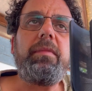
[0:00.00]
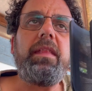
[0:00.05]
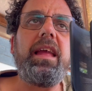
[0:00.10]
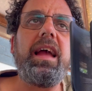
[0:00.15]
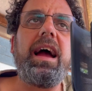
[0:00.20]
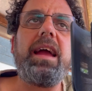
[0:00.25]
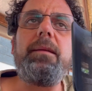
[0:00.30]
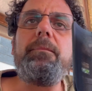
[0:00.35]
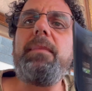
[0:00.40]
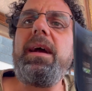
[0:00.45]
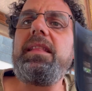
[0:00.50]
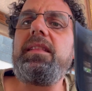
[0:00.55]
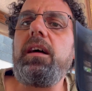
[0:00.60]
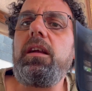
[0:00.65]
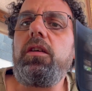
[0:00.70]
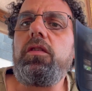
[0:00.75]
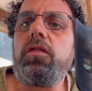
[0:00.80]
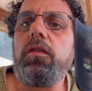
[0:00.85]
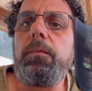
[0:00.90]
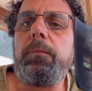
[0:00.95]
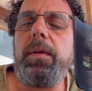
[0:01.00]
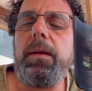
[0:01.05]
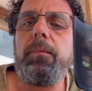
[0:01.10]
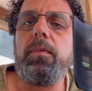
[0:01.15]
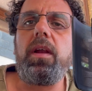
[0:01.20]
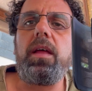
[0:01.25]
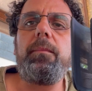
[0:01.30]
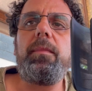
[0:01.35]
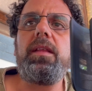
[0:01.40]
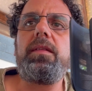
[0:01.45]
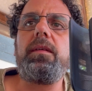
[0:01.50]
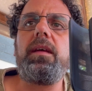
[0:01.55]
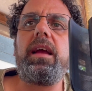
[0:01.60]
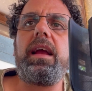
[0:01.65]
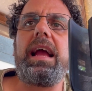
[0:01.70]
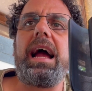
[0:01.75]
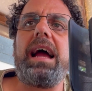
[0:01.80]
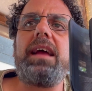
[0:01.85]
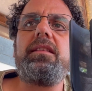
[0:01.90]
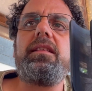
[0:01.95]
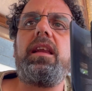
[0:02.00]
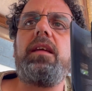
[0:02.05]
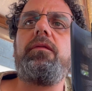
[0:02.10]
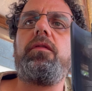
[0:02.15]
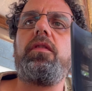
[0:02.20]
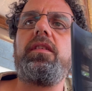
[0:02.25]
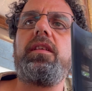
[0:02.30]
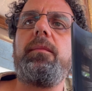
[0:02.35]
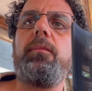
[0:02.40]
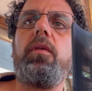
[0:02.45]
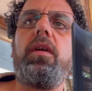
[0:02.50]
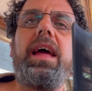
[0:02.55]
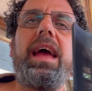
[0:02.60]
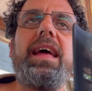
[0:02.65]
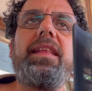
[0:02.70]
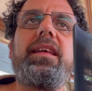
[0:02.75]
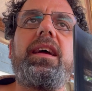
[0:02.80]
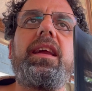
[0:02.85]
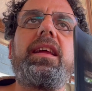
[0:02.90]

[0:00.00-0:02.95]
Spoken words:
I met a lot of people. I met guys like, for example, Edgar